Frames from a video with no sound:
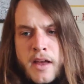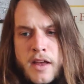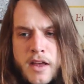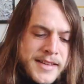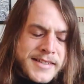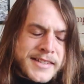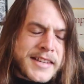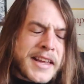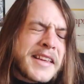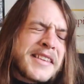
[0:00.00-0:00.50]

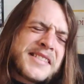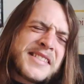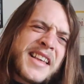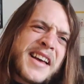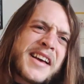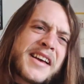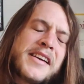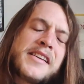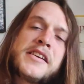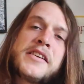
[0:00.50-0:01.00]
it says
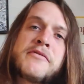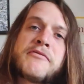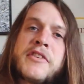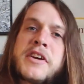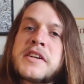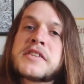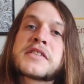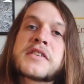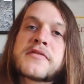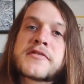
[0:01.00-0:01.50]
that an
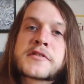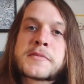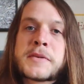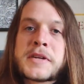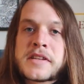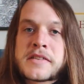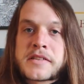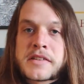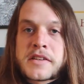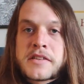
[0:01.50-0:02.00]
invasive
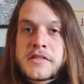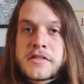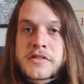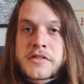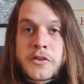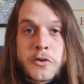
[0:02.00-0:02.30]
species,